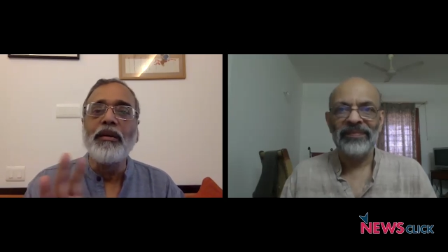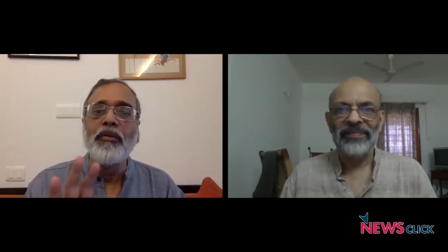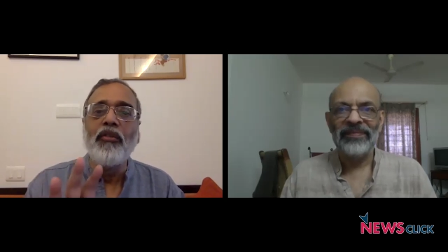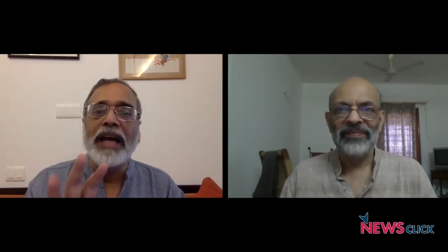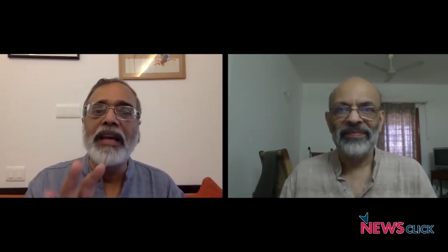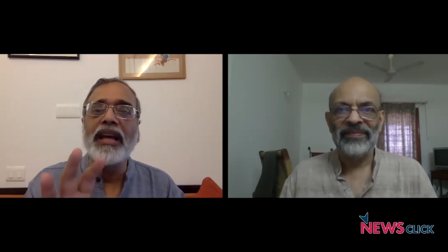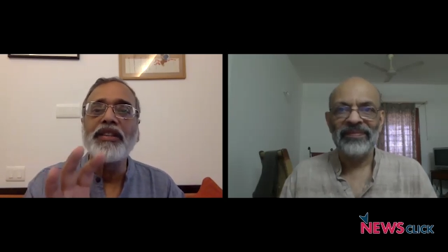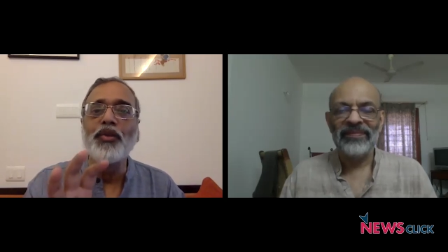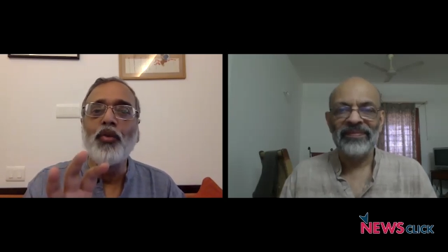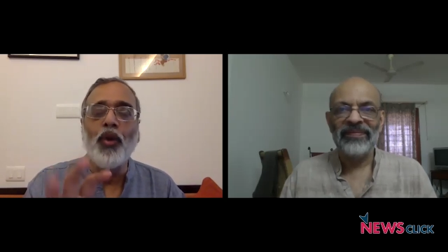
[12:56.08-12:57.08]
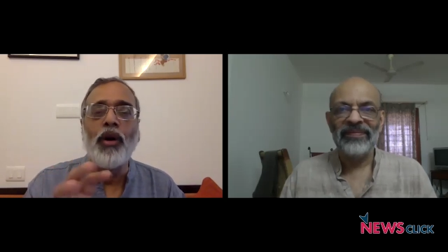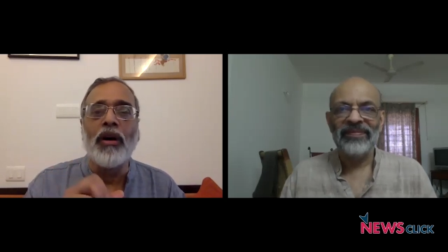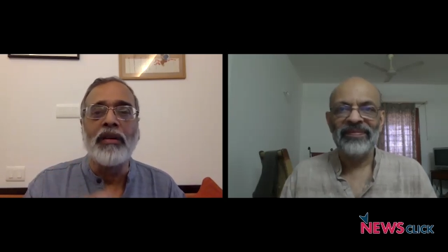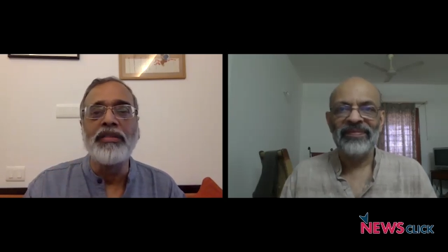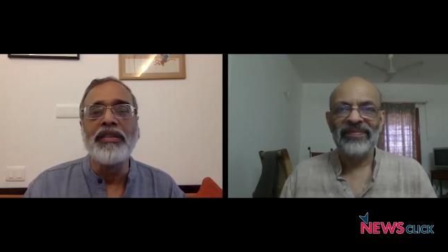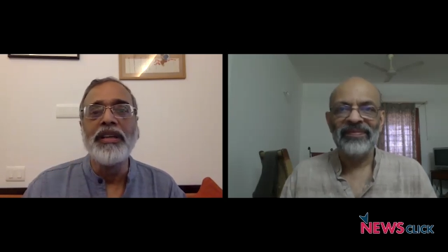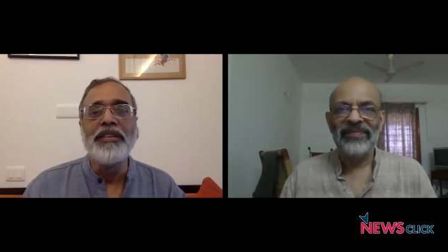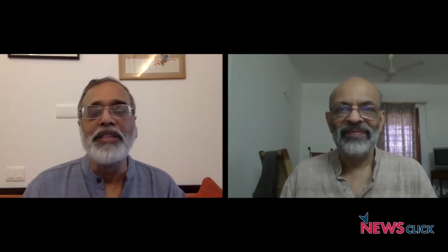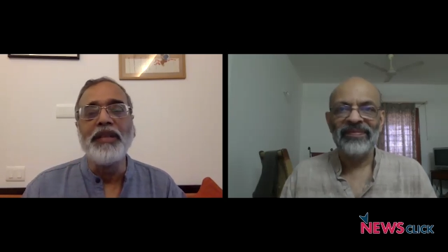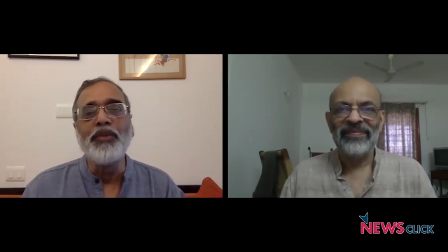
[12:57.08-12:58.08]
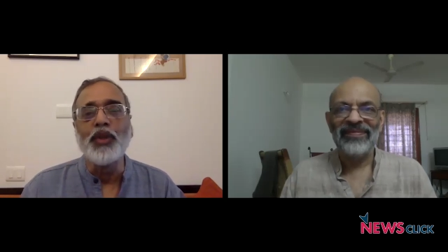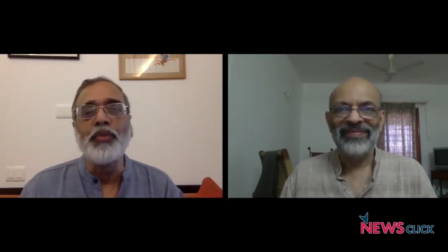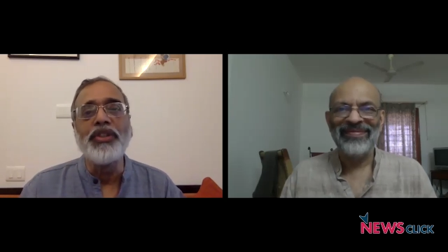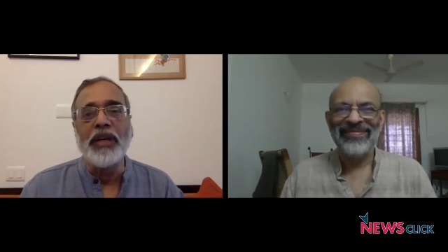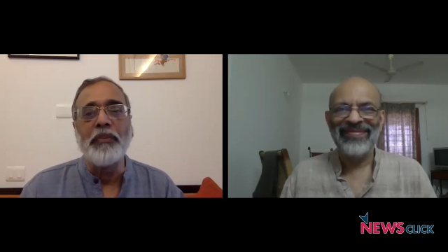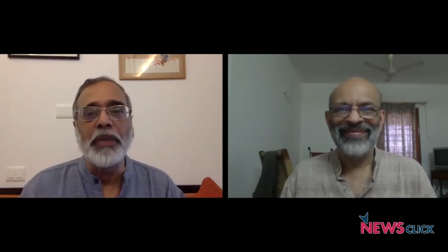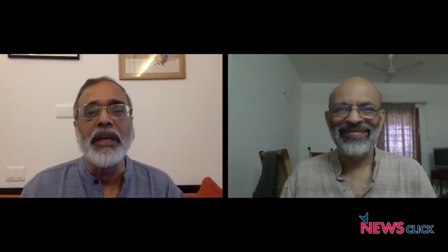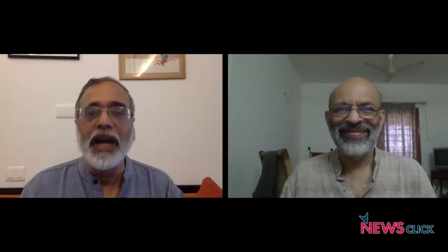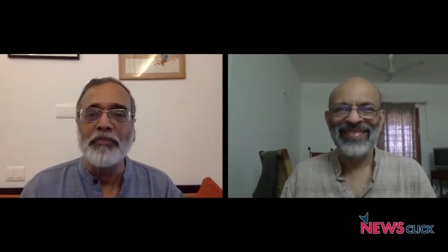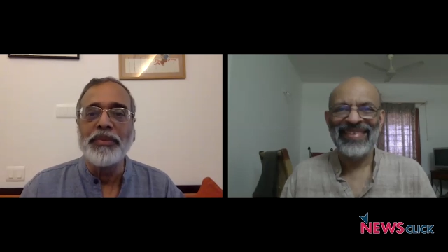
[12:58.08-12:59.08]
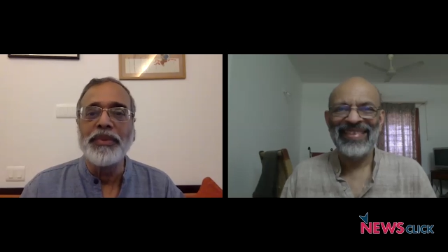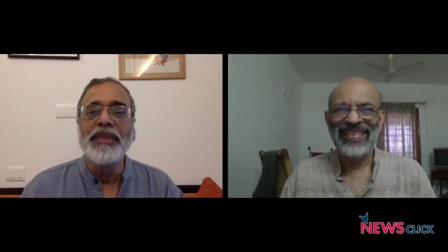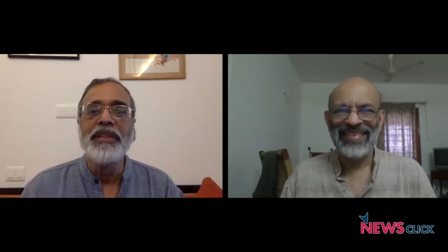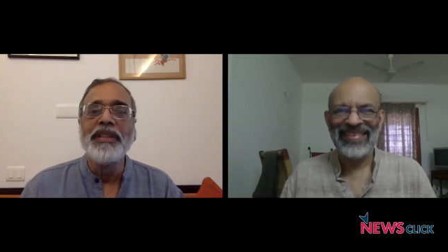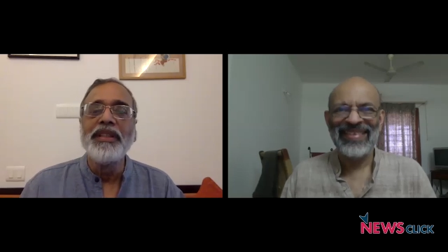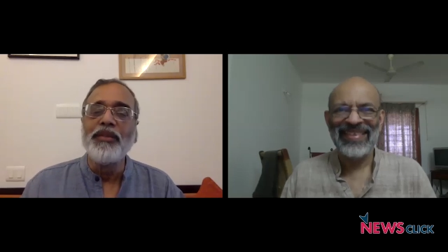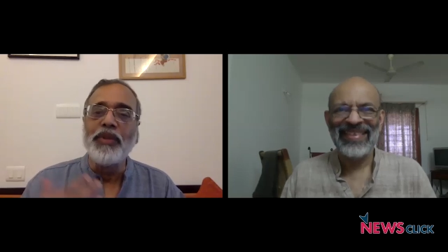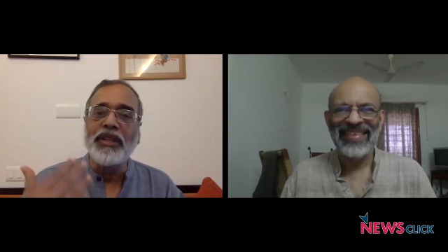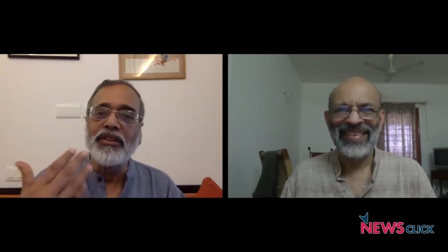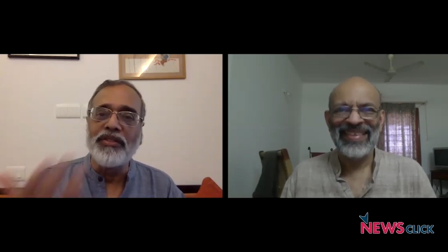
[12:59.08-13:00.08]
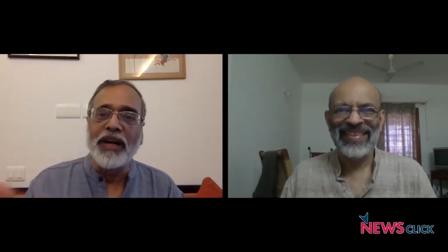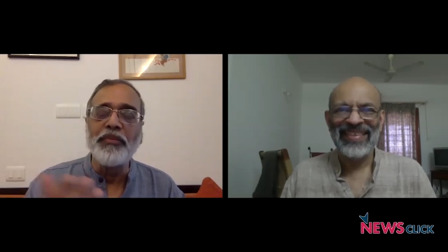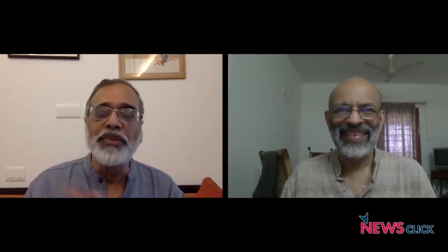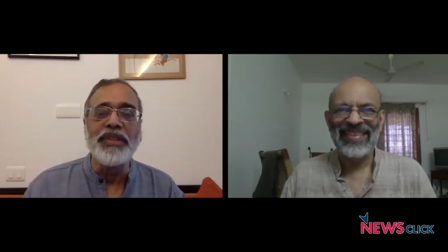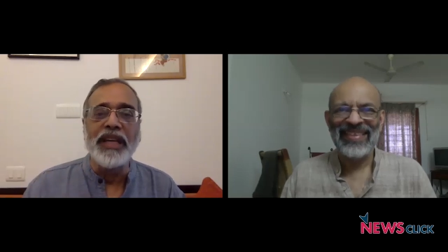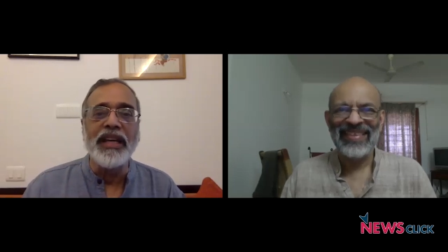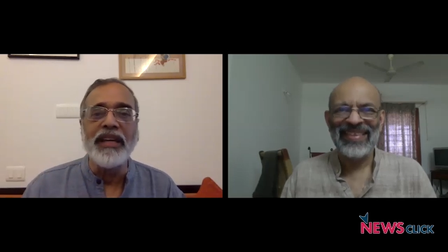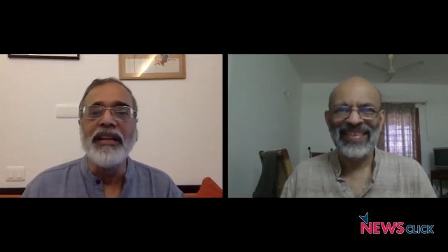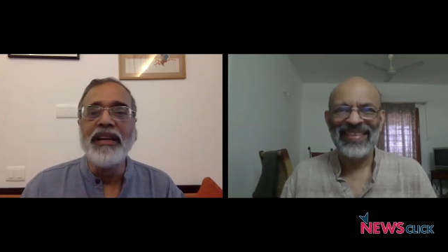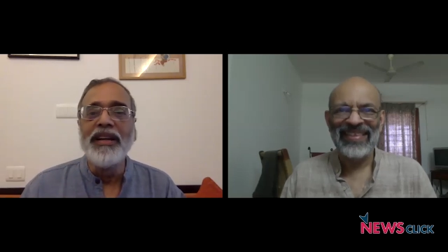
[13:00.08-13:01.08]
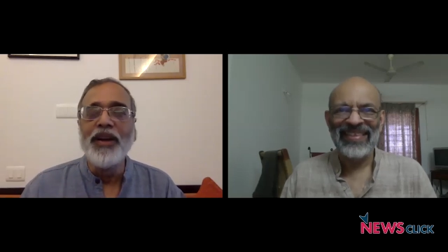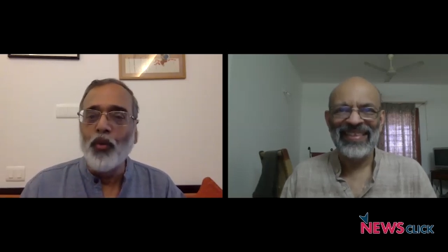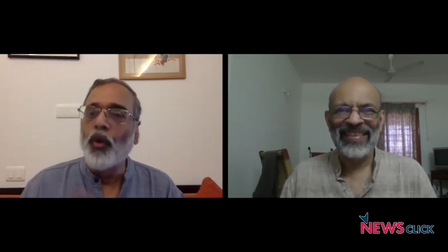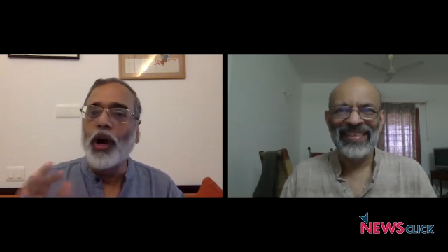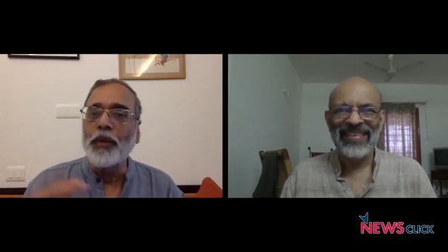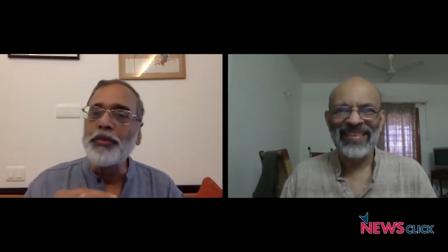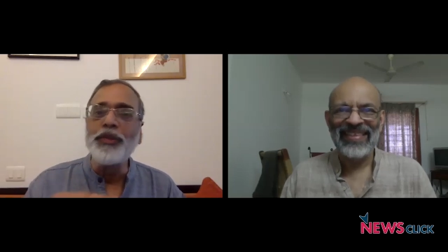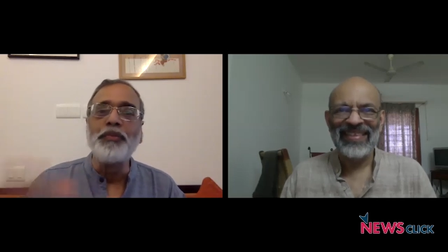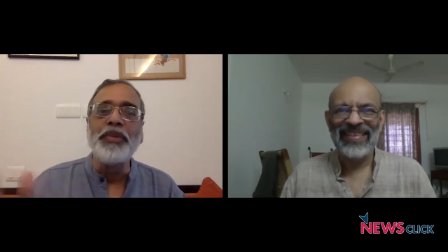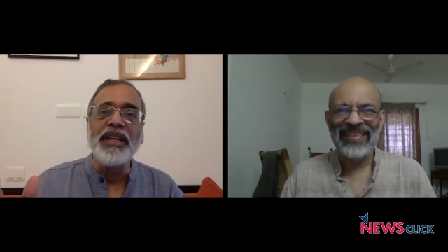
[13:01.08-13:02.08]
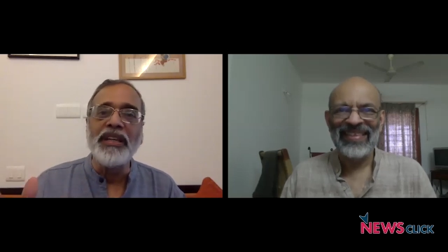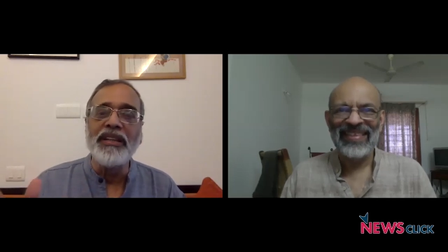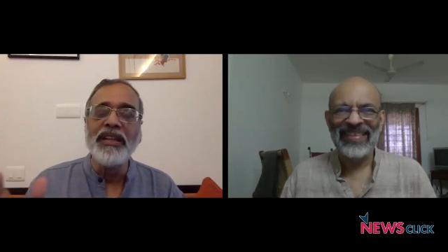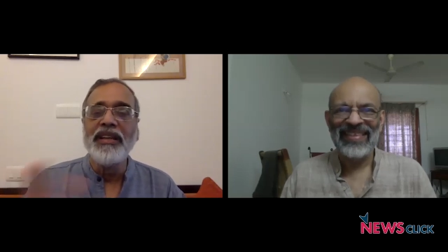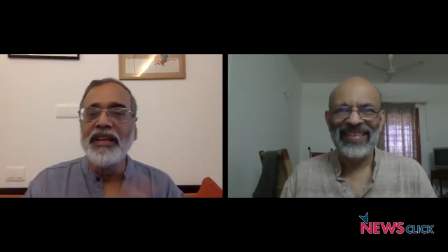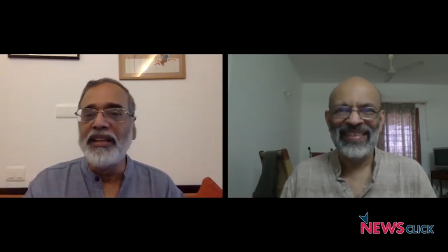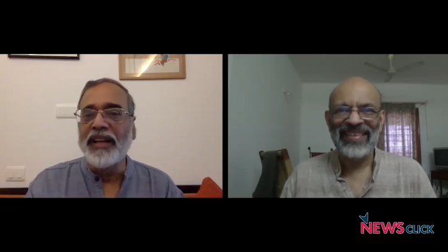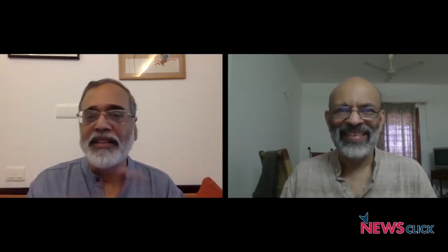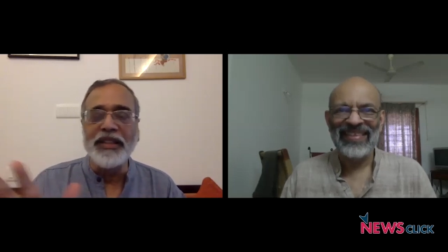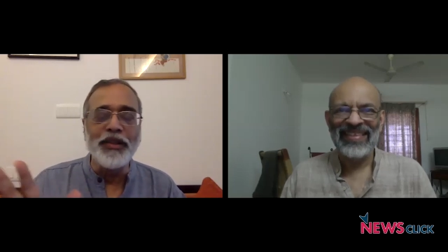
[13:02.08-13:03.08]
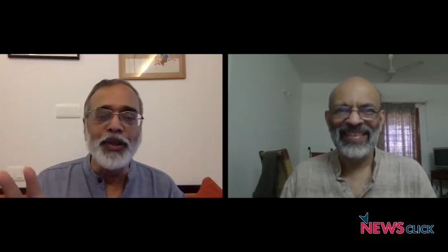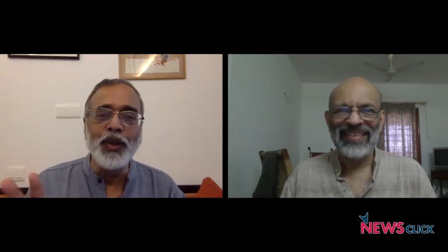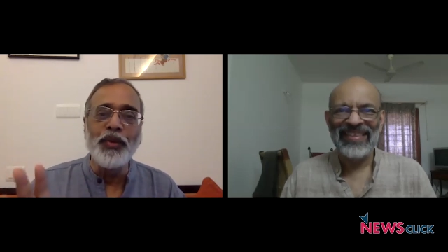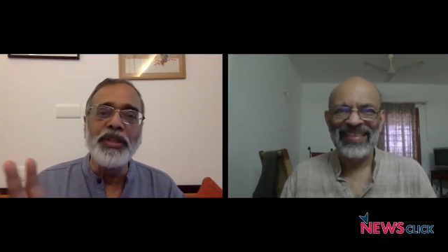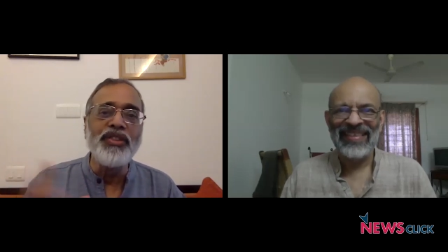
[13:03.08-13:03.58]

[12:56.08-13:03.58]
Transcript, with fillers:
Speaker 1: virus wars seem to be shaping up with Trump saying warp speed, nothing to do with